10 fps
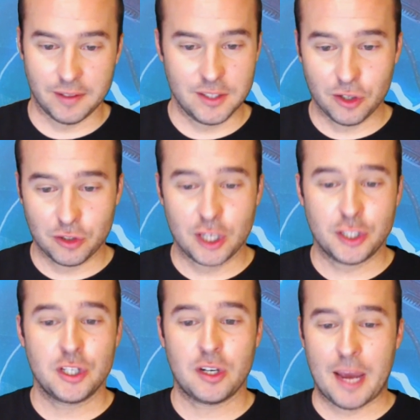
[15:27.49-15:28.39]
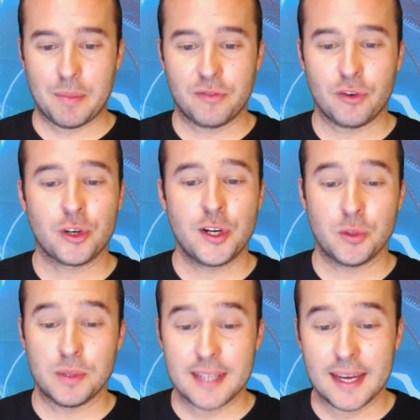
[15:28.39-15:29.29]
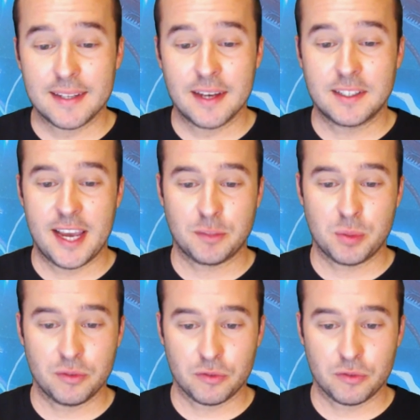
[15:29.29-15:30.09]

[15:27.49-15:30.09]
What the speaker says: You know, search your library for a creature with Death Touch, Hexproof,